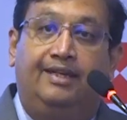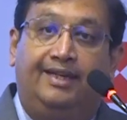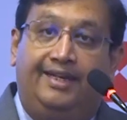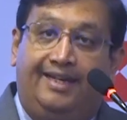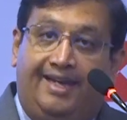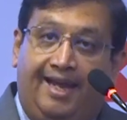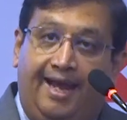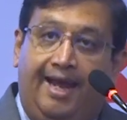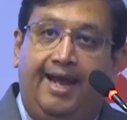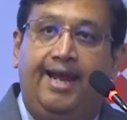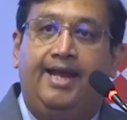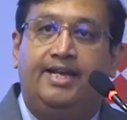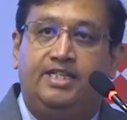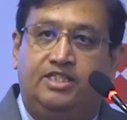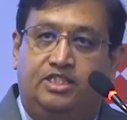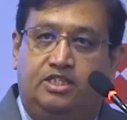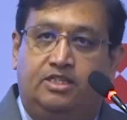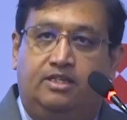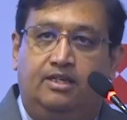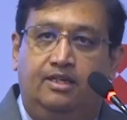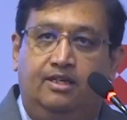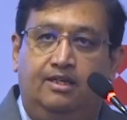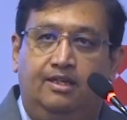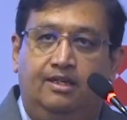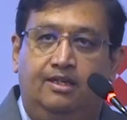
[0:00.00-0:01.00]
gauge
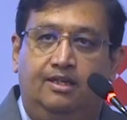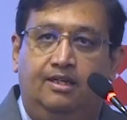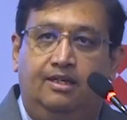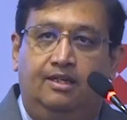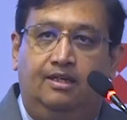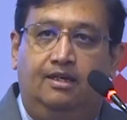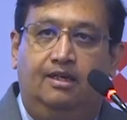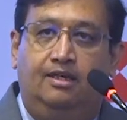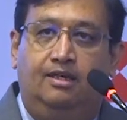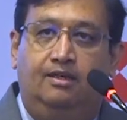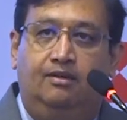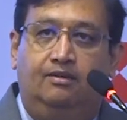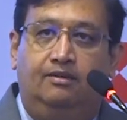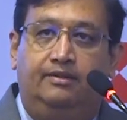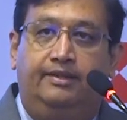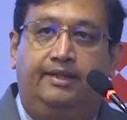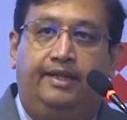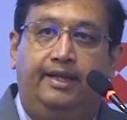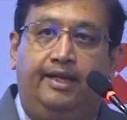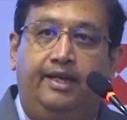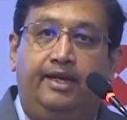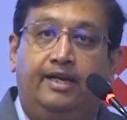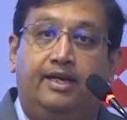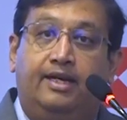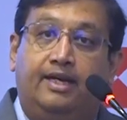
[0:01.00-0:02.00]

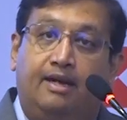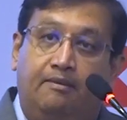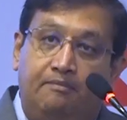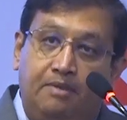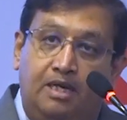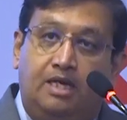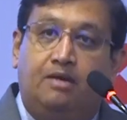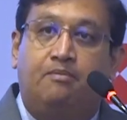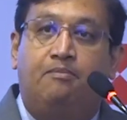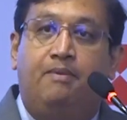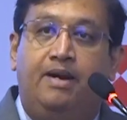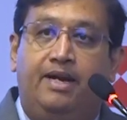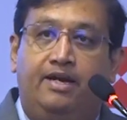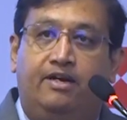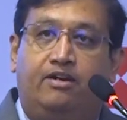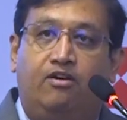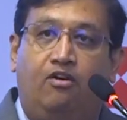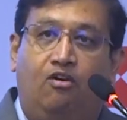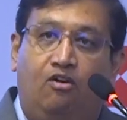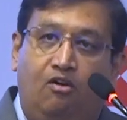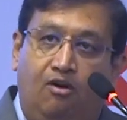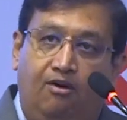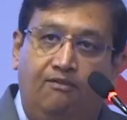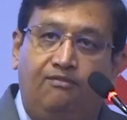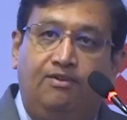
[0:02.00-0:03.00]
the commitment
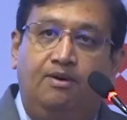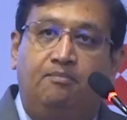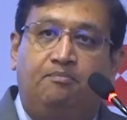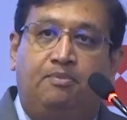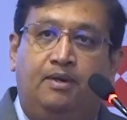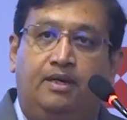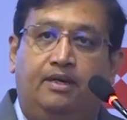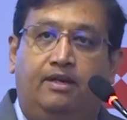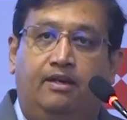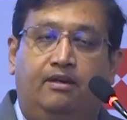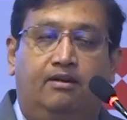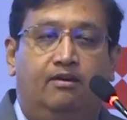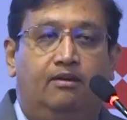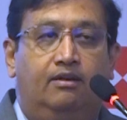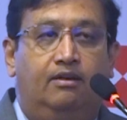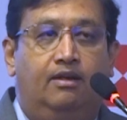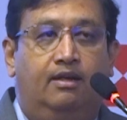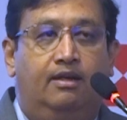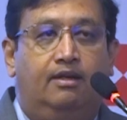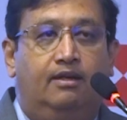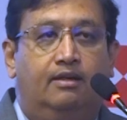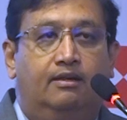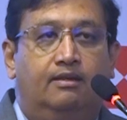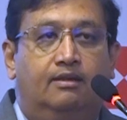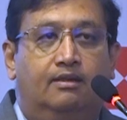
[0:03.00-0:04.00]
of a
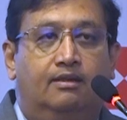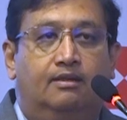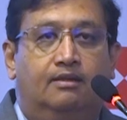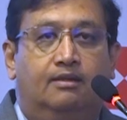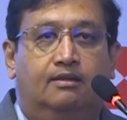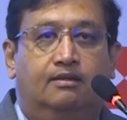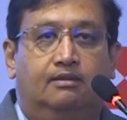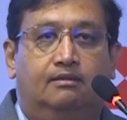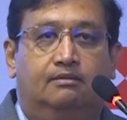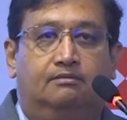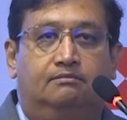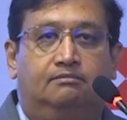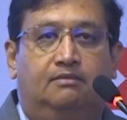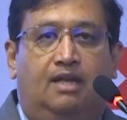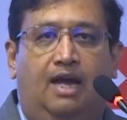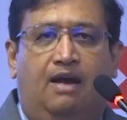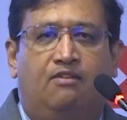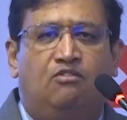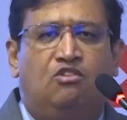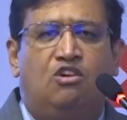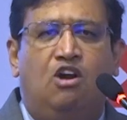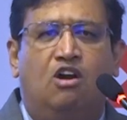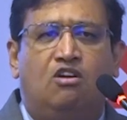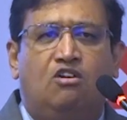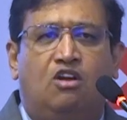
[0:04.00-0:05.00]
particular, I
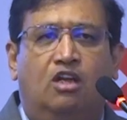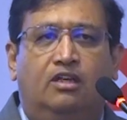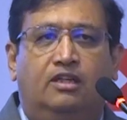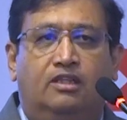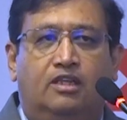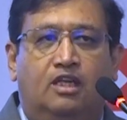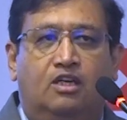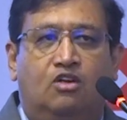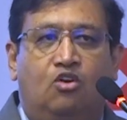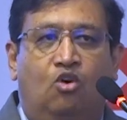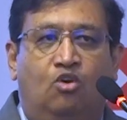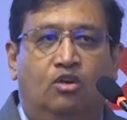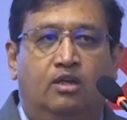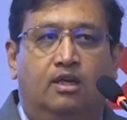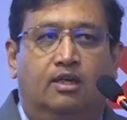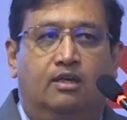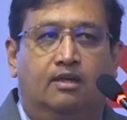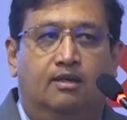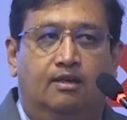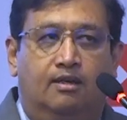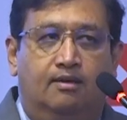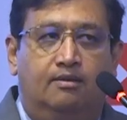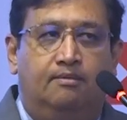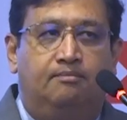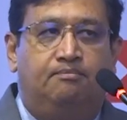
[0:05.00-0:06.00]
would not call it a
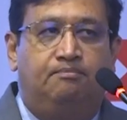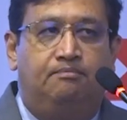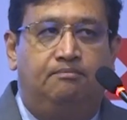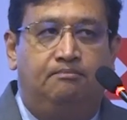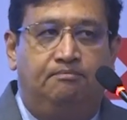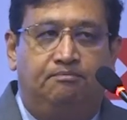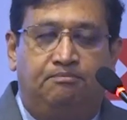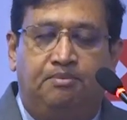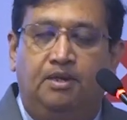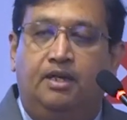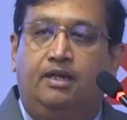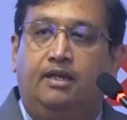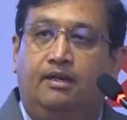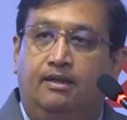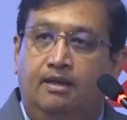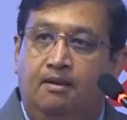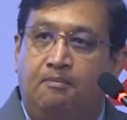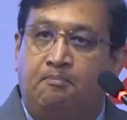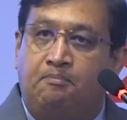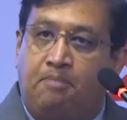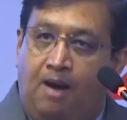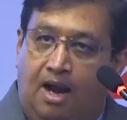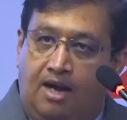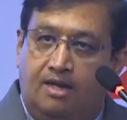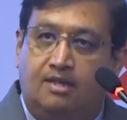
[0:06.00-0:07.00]
donor, a particular
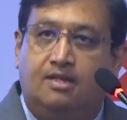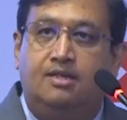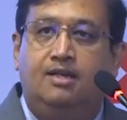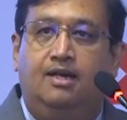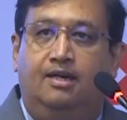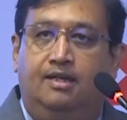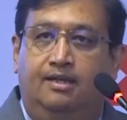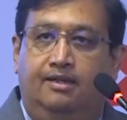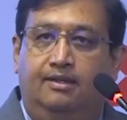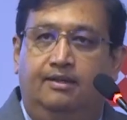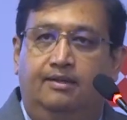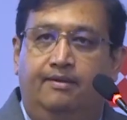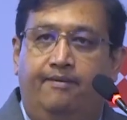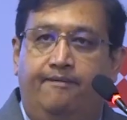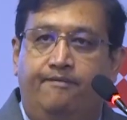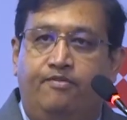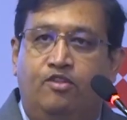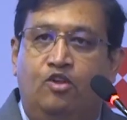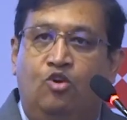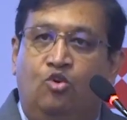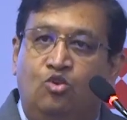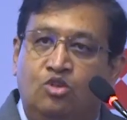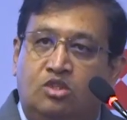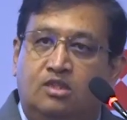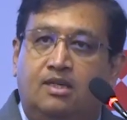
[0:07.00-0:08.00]
partner
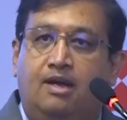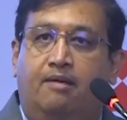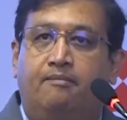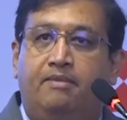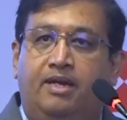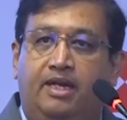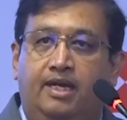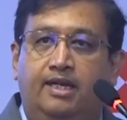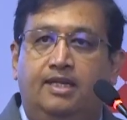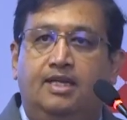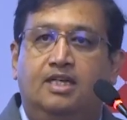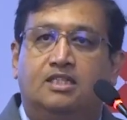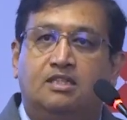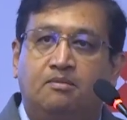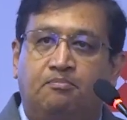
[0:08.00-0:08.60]
who's coming in as